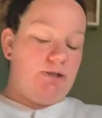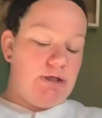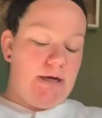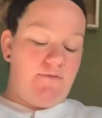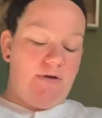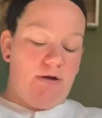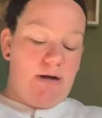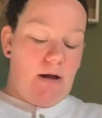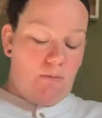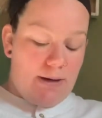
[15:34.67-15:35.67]
trying to figure
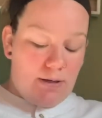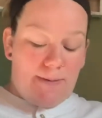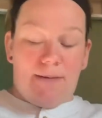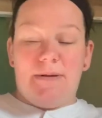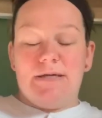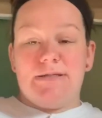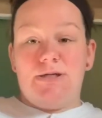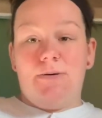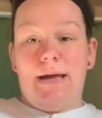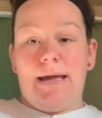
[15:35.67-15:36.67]
out what your baby is
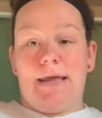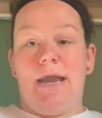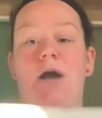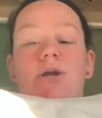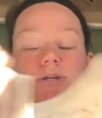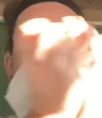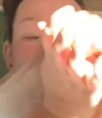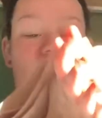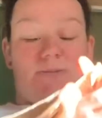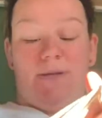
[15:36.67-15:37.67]
doing and how you're
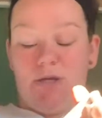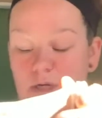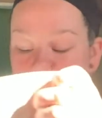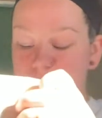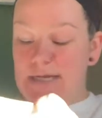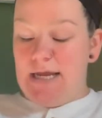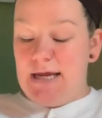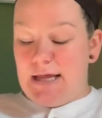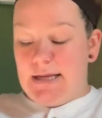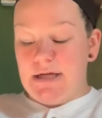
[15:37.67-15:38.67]
supposed to be
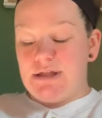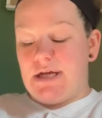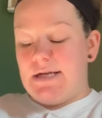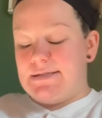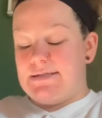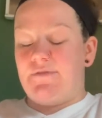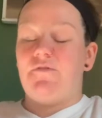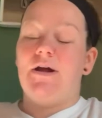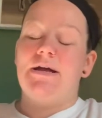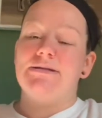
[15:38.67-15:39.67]
nursing, and each kid is
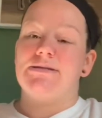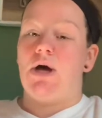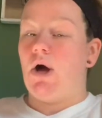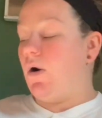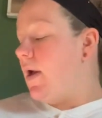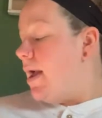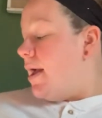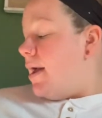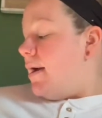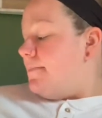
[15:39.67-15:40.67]
different, so
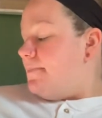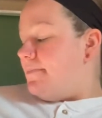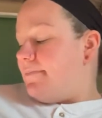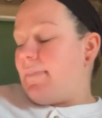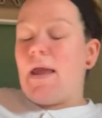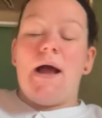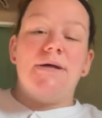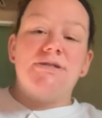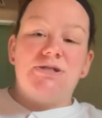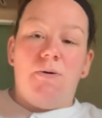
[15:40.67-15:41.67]
I
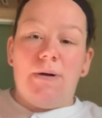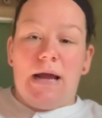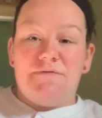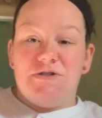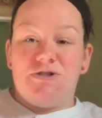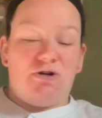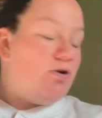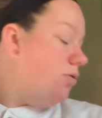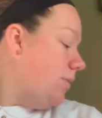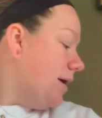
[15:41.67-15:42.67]
just don't want to have to
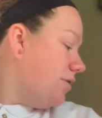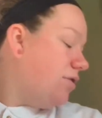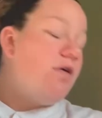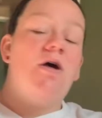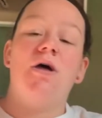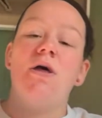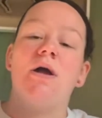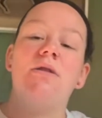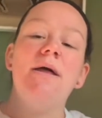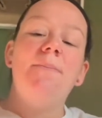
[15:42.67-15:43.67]
struggle with a
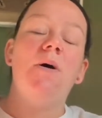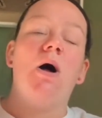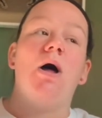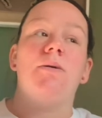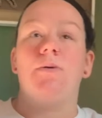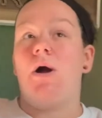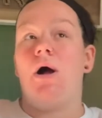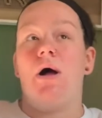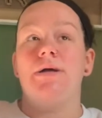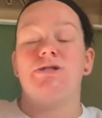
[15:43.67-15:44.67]
clip on a
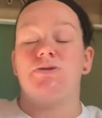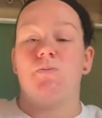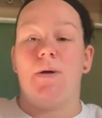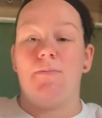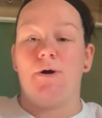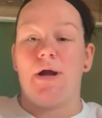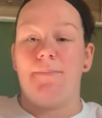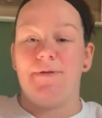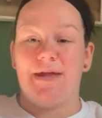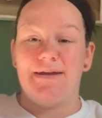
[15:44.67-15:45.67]
bra. It's just one more
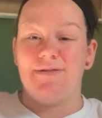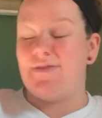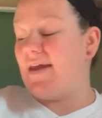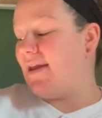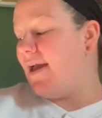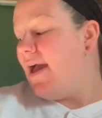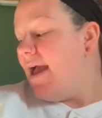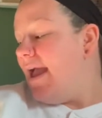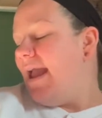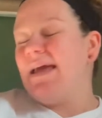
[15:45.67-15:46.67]
complicated thing.
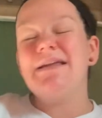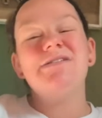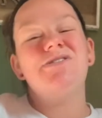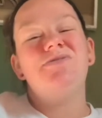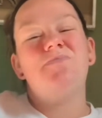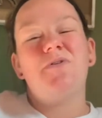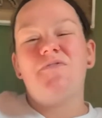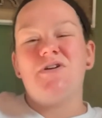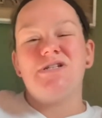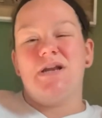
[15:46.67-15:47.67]
And I
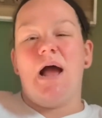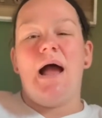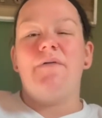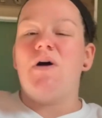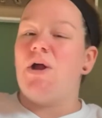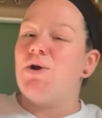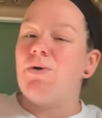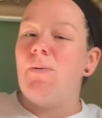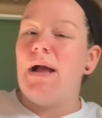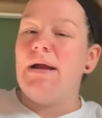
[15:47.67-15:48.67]
prefer to not have
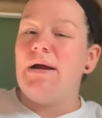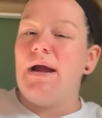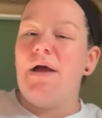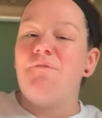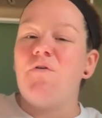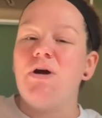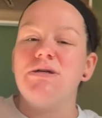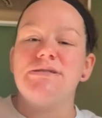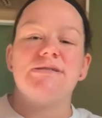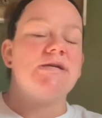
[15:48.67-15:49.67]
underwire at
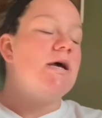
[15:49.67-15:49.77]
first.